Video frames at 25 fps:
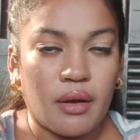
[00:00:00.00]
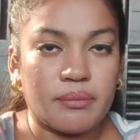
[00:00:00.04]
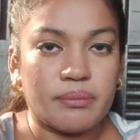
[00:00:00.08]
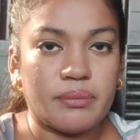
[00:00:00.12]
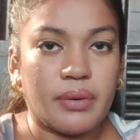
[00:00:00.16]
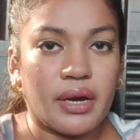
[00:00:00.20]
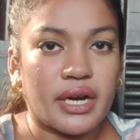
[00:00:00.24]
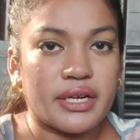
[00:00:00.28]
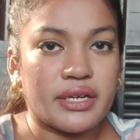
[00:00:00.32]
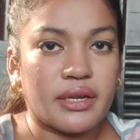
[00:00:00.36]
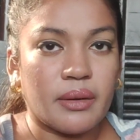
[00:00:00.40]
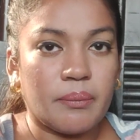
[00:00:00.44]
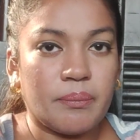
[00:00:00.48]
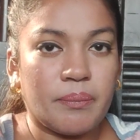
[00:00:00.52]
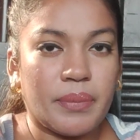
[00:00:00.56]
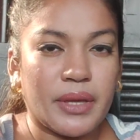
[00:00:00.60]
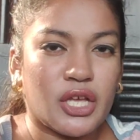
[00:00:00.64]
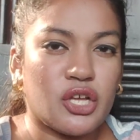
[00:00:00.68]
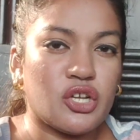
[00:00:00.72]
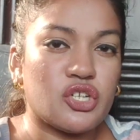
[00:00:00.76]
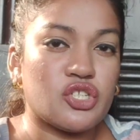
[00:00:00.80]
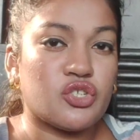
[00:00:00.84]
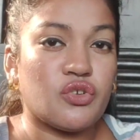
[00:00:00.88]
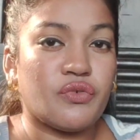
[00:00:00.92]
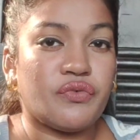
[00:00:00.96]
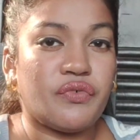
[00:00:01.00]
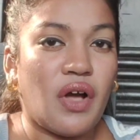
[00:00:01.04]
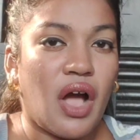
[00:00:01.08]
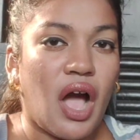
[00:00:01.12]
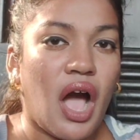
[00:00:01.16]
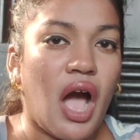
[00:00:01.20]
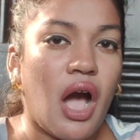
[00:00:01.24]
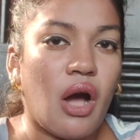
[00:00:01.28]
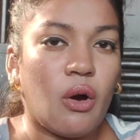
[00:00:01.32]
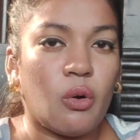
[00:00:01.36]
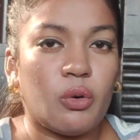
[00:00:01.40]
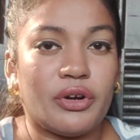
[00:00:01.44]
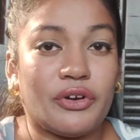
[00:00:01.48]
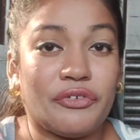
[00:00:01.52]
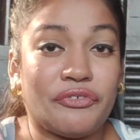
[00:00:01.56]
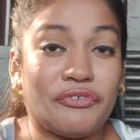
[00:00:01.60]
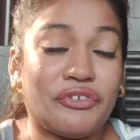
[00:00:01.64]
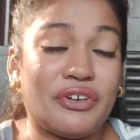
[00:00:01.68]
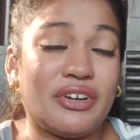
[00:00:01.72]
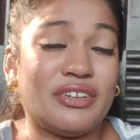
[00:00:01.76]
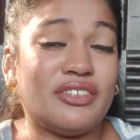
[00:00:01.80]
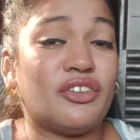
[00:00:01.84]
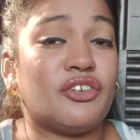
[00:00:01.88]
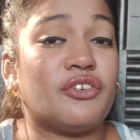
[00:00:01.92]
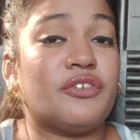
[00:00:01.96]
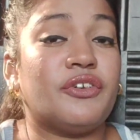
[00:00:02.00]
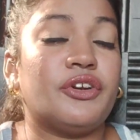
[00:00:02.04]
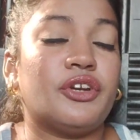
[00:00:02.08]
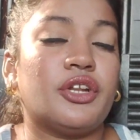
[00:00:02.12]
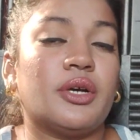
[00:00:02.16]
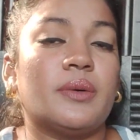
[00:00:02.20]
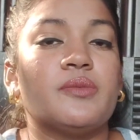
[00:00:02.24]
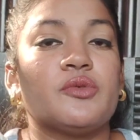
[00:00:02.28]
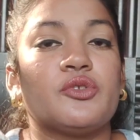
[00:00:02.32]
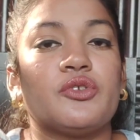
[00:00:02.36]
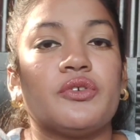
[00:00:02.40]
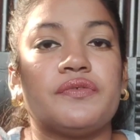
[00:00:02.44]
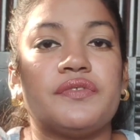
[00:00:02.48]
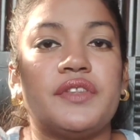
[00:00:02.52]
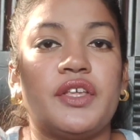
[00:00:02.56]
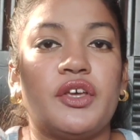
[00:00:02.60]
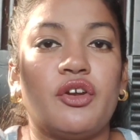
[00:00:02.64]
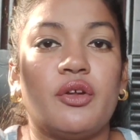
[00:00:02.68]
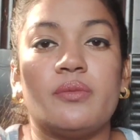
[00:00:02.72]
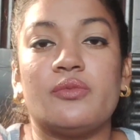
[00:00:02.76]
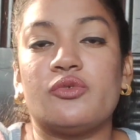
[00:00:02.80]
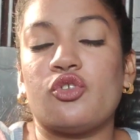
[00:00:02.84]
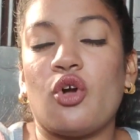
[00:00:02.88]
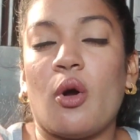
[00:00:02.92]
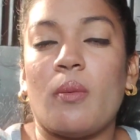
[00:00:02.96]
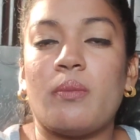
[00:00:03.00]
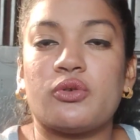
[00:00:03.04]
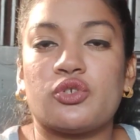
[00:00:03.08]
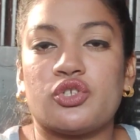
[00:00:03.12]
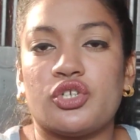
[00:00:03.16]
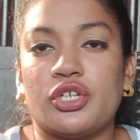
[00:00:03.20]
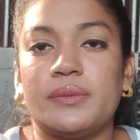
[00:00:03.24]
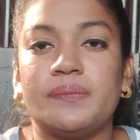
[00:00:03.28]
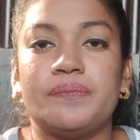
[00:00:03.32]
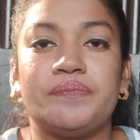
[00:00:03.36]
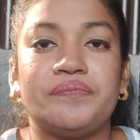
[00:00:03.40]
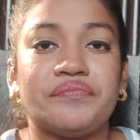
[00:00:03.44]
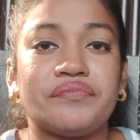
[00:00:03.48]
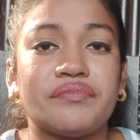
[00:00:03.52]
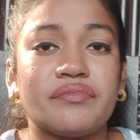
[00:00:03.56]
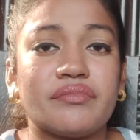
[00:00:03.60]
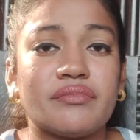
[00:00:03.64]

but because of how different they're in terms of their absorption